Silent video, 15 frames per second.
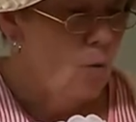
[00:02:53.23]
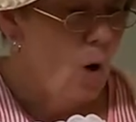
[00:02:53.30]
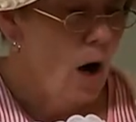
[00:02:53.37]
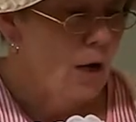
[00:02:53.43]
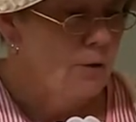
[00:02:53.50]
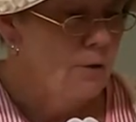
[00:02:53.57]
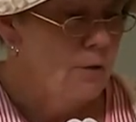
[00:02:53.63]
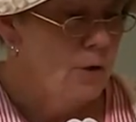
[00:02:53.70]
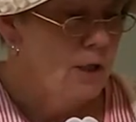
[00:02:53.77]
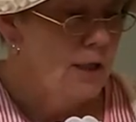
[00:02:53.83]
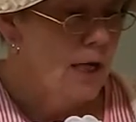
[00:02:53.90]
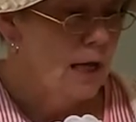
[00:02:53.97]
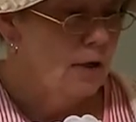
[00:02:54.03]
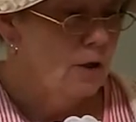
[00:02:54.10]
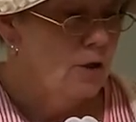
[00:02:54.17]
walked through a
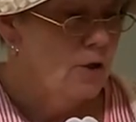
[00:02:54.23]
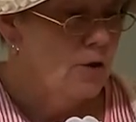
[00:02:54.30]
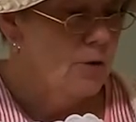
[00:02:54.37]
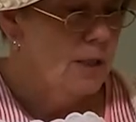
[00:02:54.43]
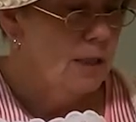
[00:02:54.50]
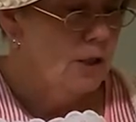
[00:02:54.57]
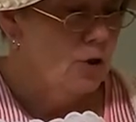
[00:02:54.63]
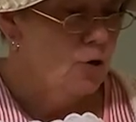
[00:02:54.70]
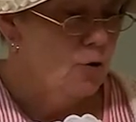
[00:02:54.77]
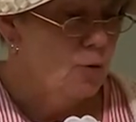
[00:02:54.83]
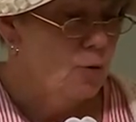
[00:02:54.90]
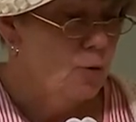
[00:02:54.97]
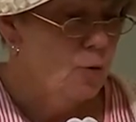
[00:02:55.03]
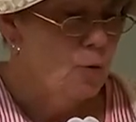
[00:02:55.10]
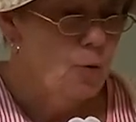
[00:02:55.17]
tunnel to his
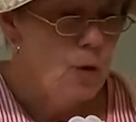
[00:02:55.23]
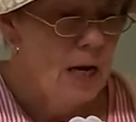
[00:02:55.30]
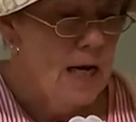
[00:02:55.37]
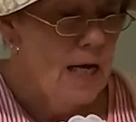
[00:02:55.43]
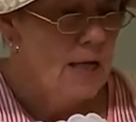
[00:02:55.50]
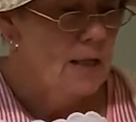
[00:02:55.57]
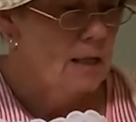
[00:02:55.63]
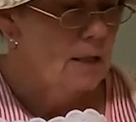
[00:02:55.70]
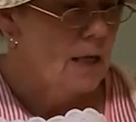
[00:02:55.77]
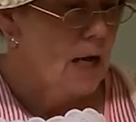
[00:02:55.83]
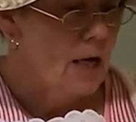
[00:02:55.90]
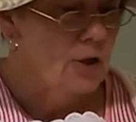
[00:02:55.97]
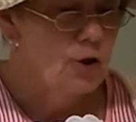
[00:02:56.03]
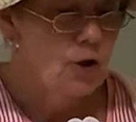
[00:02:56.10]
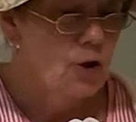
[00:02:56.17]
grand
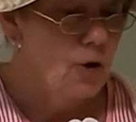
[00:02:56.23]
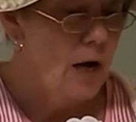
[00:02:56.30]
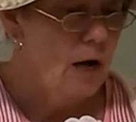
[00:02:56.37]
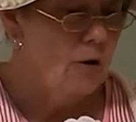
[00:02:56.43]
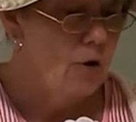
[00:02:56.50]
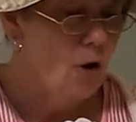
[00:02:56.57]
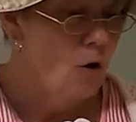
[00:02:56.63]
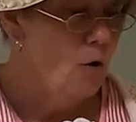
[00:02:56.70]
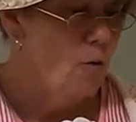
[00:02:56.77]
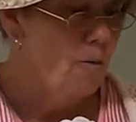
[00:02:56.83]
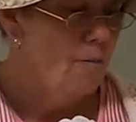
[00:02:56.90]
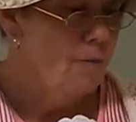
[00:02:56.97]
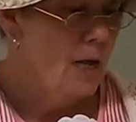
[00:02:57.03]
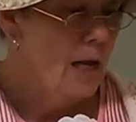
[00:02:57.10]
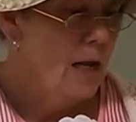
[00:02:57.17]
underground
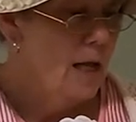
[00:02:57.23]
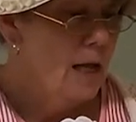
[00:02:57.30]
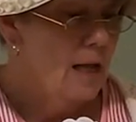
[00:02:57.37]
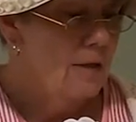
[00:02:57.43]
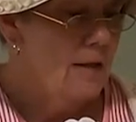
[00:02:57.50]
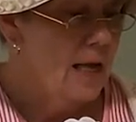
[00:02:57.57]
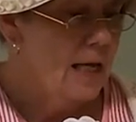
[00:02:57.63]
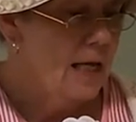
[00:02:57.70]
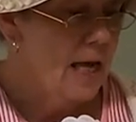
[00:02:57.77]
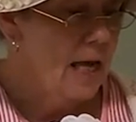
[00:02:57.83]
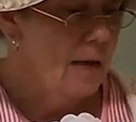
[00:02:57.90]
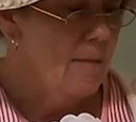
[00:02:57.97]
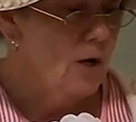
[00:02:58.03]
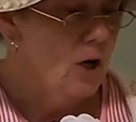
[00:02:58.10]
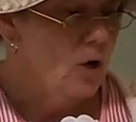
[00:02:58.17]
home, they
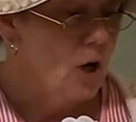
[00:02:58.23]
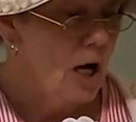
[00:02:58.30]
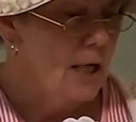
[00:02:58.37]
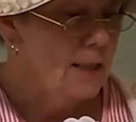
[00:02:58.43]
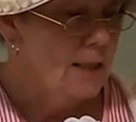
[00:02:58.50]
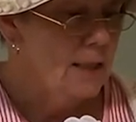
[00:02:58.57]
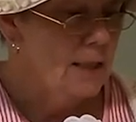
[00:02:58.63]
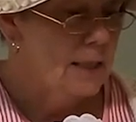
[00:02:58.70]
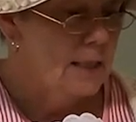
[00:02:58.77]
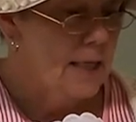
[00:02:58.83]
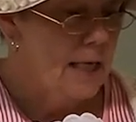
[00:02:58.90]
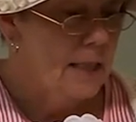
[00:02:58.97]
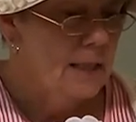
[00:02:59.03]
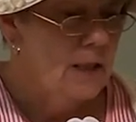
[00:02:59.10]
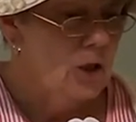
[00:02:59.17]
came across a
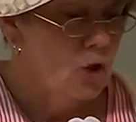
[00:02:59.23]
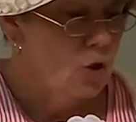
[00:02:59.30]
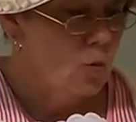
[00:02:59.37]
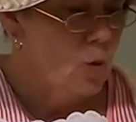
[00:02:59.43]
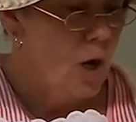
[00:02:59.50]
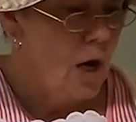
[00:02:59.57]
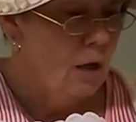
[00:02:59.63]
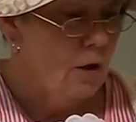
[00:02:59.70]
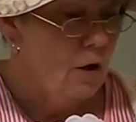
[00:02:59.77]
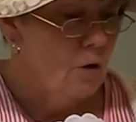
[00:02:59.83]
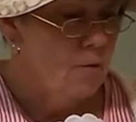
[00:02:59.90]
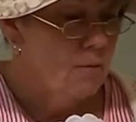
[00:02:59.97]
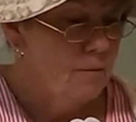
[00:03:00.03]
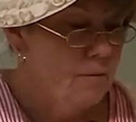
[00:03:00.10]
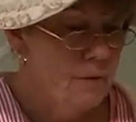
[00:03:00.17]
dead
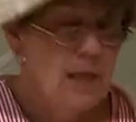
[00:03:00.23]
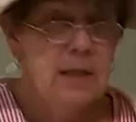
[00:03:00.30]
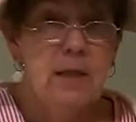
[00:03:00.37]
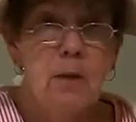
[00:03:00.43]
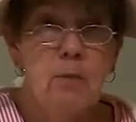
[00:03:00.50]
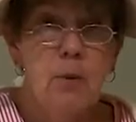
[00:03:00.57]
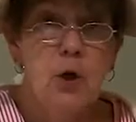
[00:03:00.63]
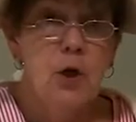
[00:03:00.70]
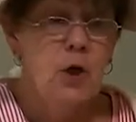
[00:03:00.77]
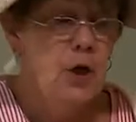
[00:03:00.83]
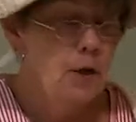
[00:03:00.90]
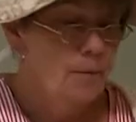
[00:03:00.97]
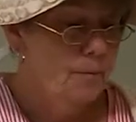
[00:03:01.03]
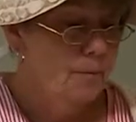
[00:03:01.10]
swallow. That's a bird.